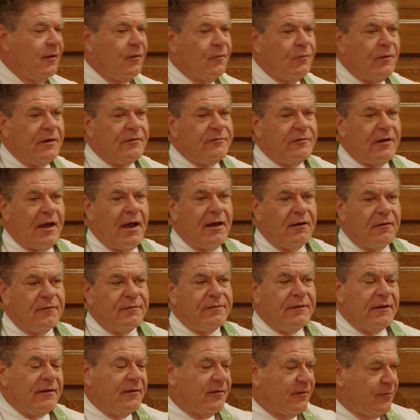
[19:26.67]
which I don't
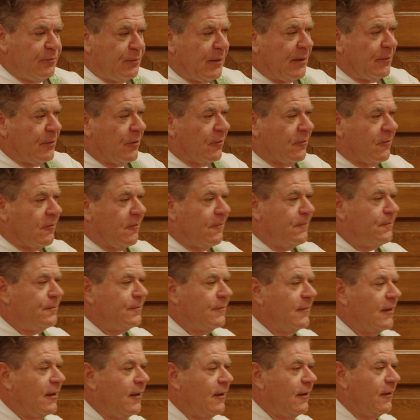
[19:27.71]
think is biblical.
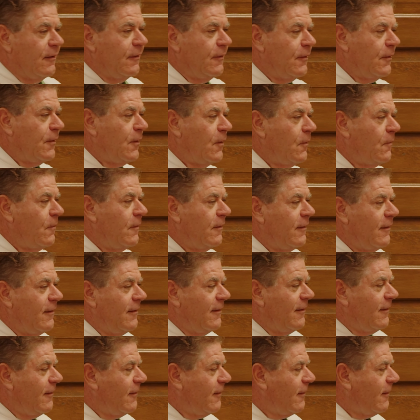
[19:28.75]
You know,
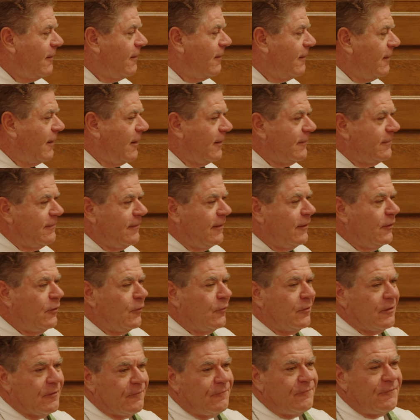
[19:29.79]
uh, I think
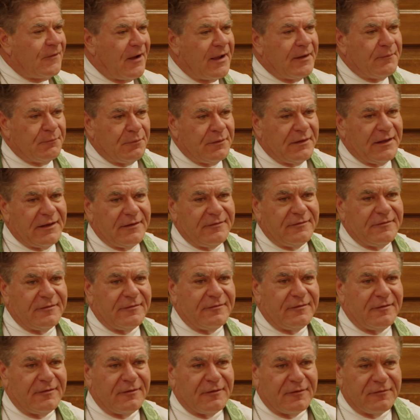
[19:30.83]
you can find
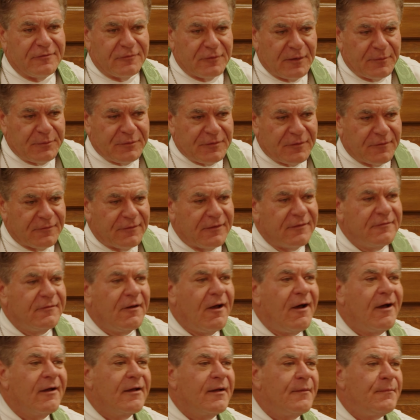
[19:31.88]
places in the scripture that
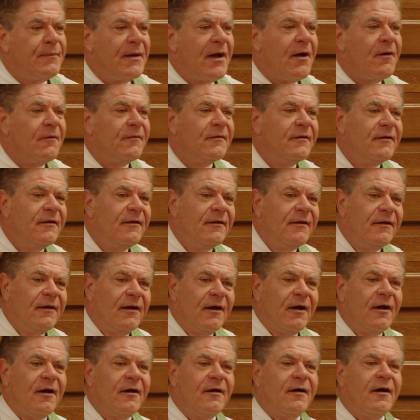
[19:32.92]
talk about
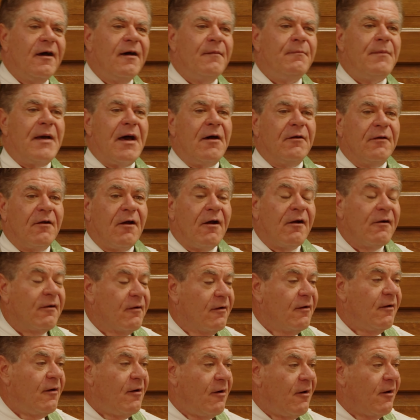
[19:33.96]
uh, about
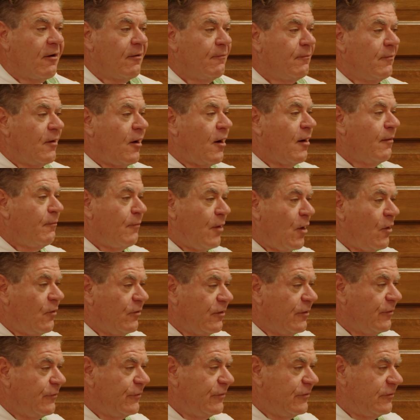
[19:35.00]
our, our, our
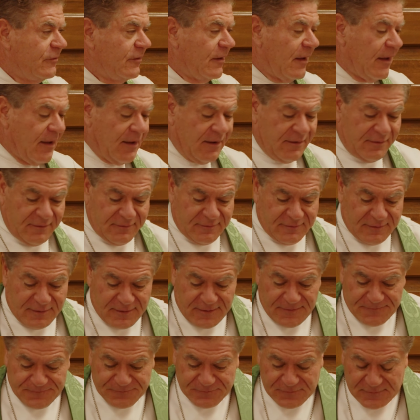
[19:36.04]
motives. And
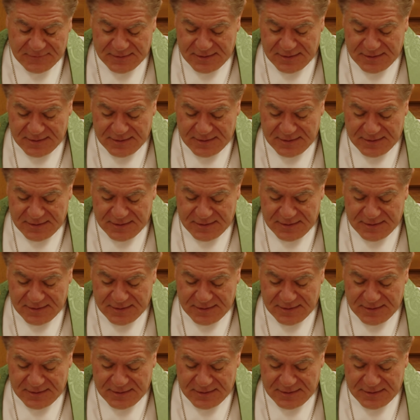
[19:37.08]
um,